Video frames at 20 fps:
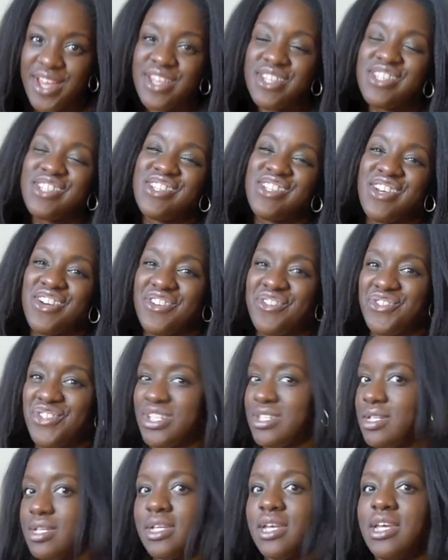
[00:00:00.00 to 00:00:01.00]
So
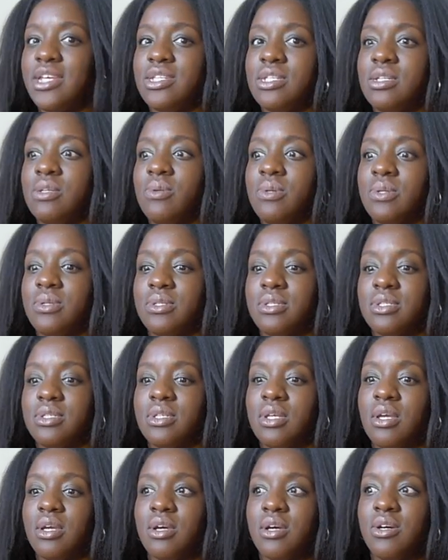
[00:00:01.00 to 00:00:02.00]
just in case you were just
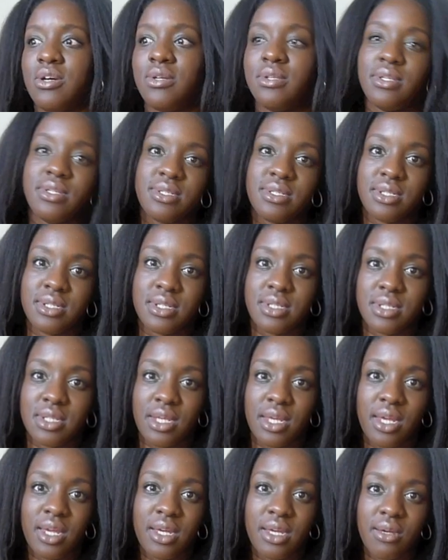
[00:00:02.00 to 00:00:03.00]
like, oh, this looks
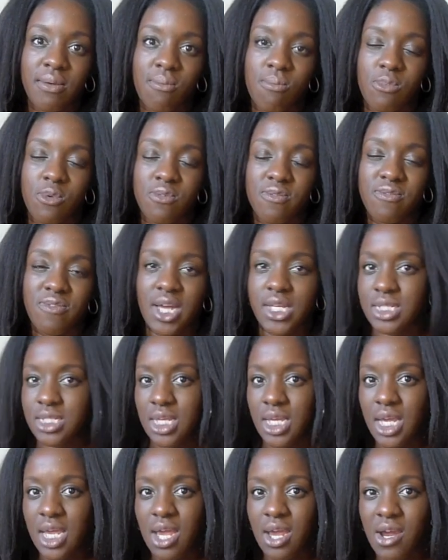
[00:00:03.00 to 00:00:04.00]
like
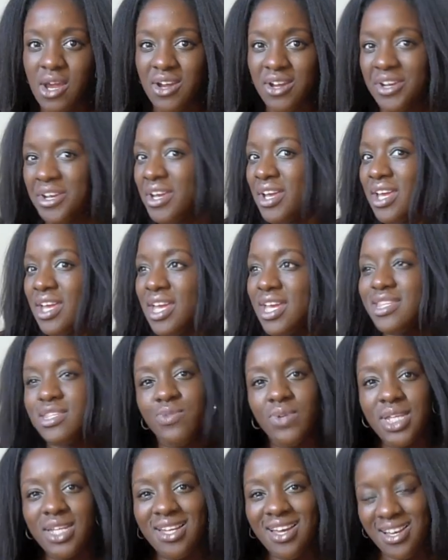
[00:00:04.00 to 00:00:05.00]
Mufasa hair, it's
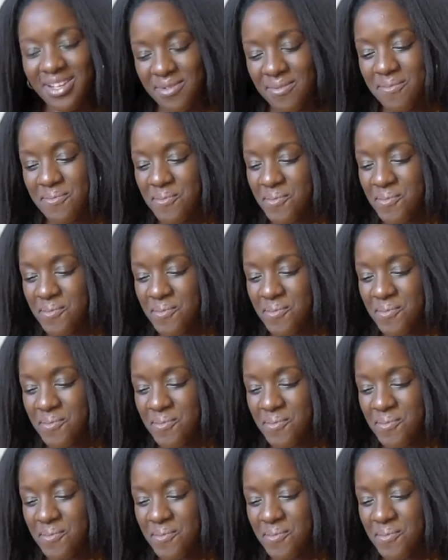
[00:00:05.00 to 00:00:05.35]
really not.